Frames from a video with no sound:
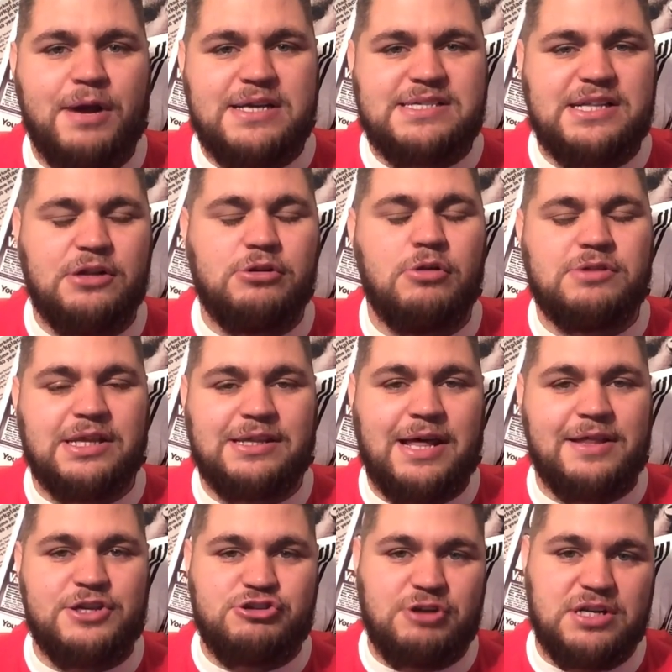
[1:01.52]
press still don't think
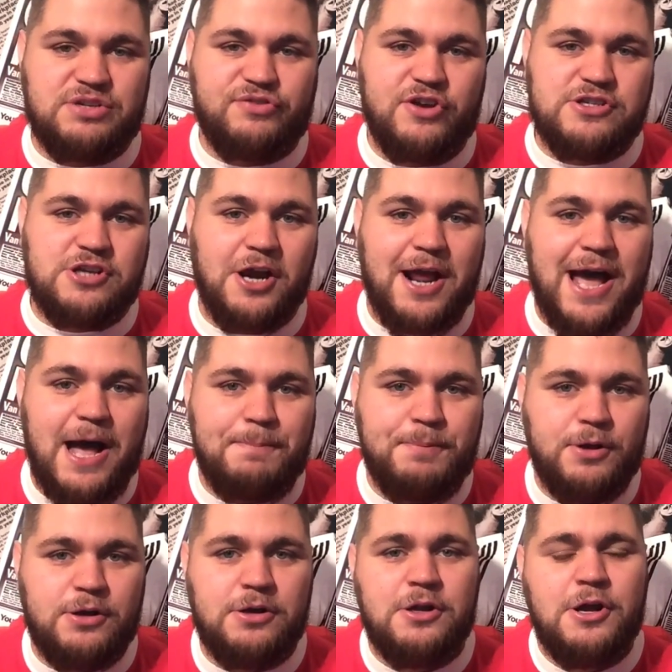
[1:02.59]
that this transfer is going to
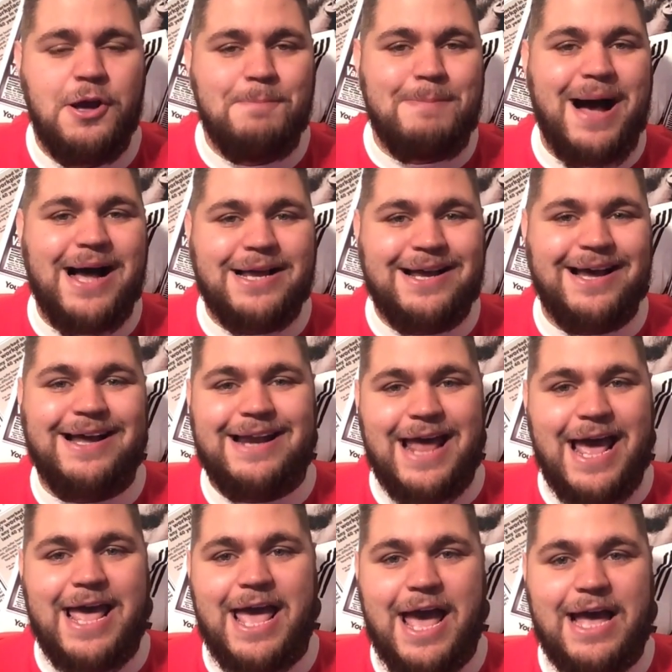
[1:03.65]
happen. Marca and
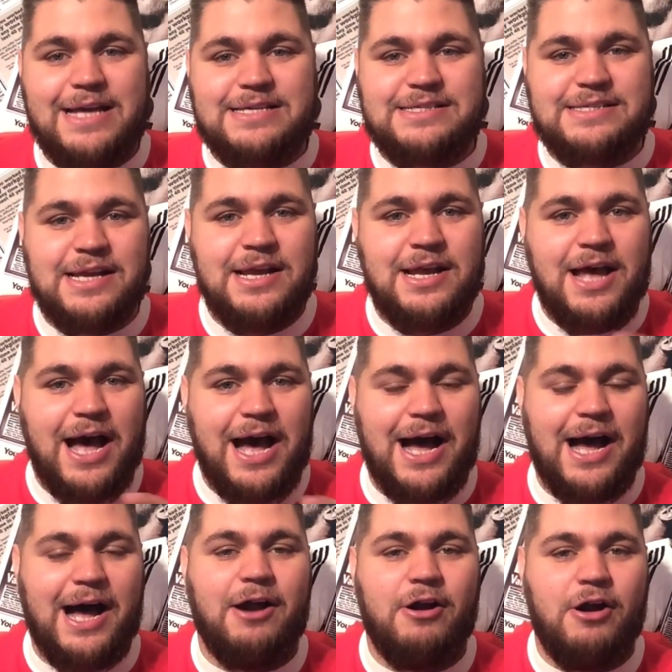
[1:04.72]
AS
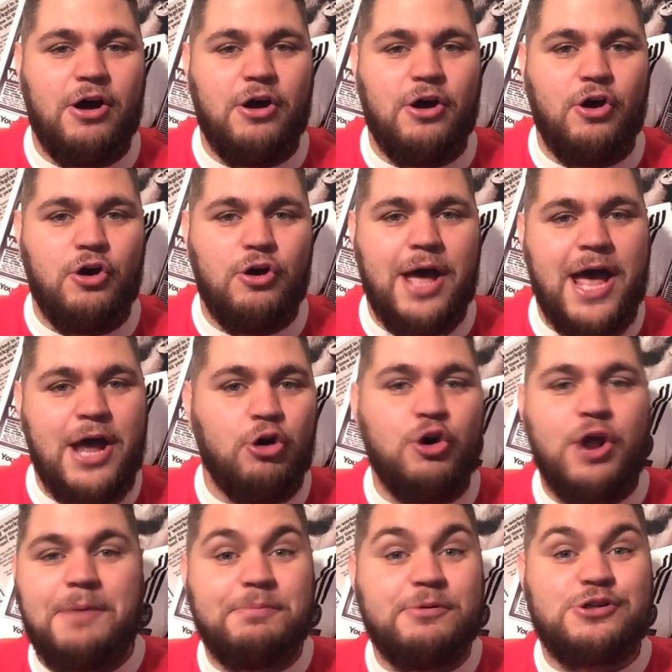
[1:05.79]
are
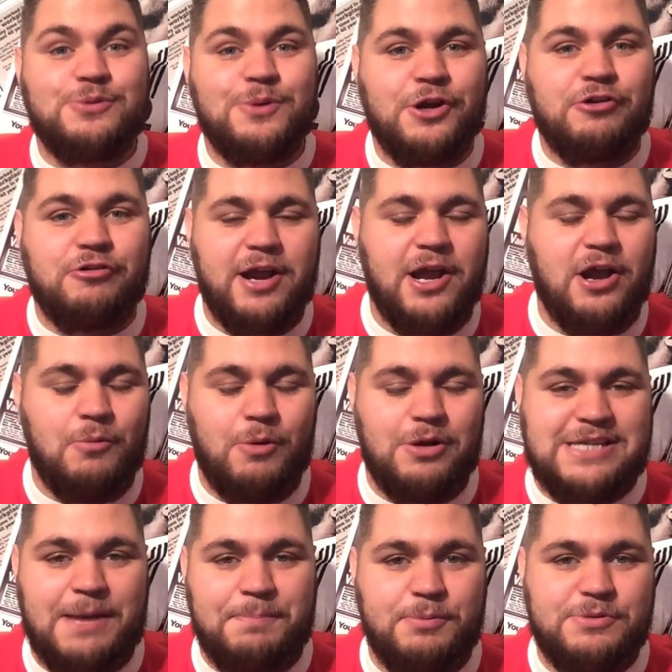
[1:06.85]
unable to agree on
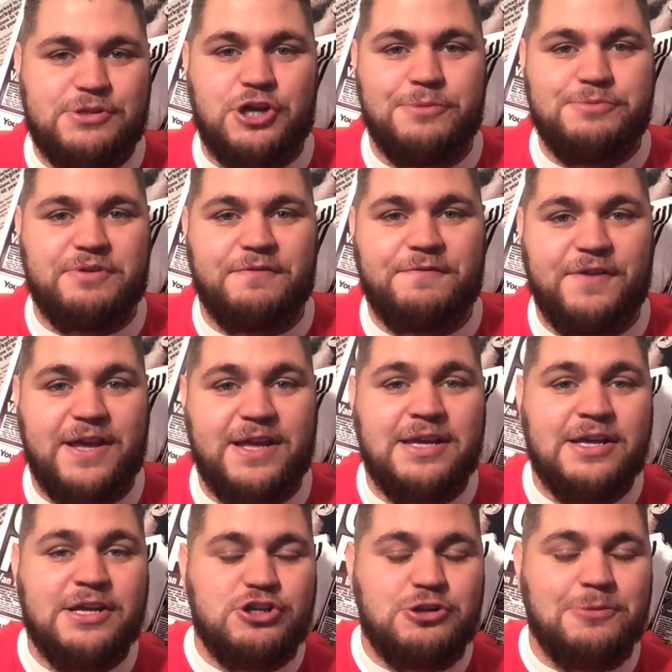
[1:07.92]
what's happened in terms of fee.
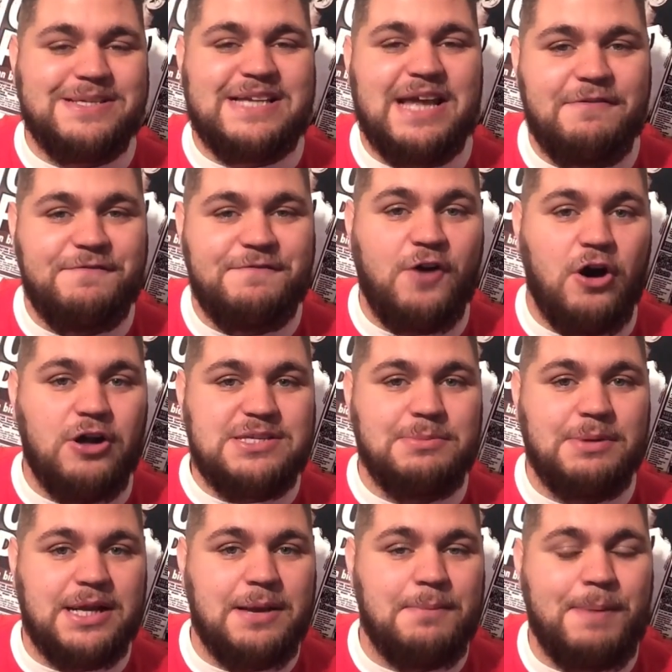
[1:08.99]
Some are saying £40
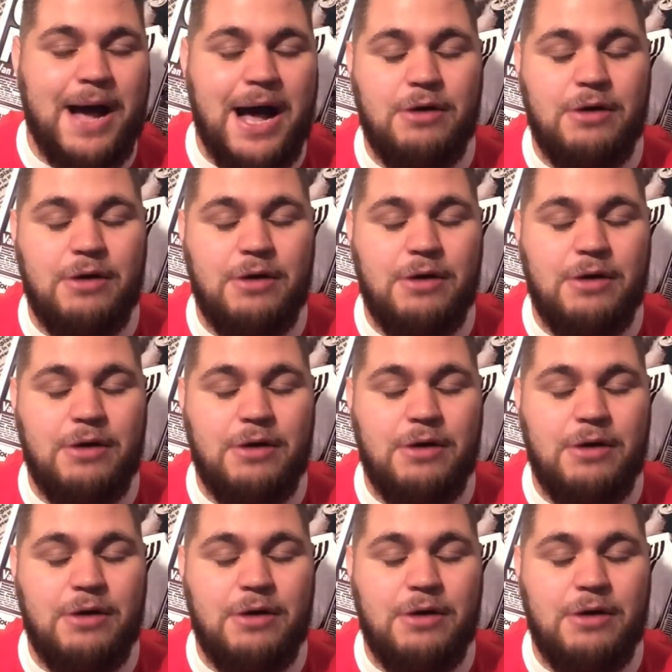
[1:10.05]
million,